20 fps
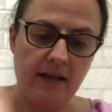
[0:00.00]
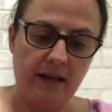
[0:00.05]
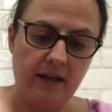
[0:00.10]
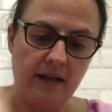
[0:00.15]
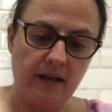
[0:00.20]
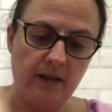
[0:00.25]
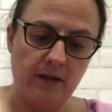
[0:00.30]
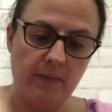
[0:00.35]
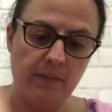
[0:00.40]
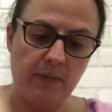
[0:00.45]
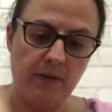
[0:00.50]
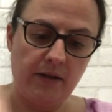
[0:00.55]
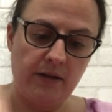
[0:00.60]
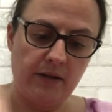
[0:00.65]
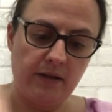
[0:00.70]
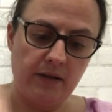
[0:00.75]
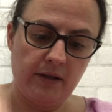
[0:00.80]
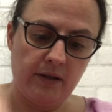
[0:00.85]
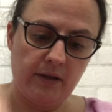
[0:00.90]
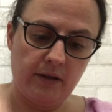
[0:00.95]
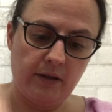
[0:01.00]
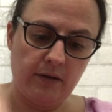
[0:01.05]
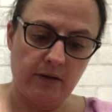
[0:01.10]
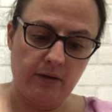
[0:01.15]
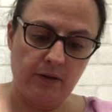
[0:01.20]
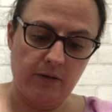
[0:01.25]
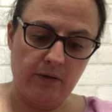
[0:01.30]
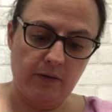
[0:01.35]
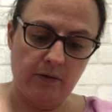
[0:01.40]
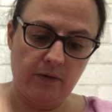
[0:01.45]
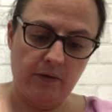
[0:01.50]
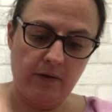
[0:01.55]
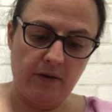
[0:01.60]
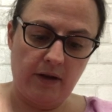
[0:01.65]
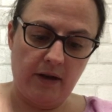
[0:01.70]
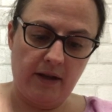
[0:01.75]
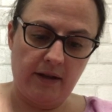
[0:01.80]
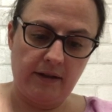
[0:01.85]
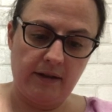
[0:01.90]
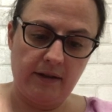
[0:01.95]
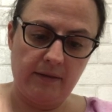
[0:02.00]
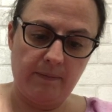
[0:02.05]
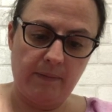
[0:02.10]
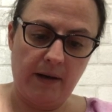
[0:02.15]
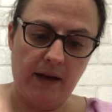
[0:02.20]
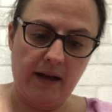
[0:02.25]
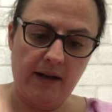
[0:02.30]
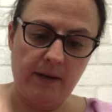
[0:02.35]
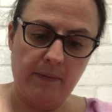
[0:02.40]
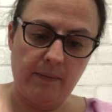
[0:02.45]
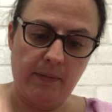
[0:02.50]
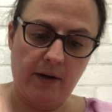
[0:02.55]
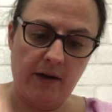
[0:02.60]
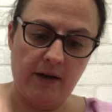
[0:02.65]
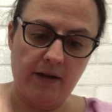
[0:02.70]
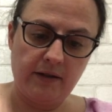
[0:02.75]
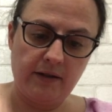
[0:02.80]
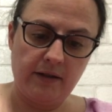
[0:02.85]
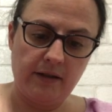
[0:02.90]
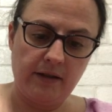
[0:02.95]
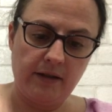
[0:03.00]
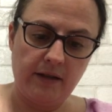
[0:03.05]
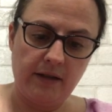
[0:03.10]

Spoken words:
and you put glue on the bottom part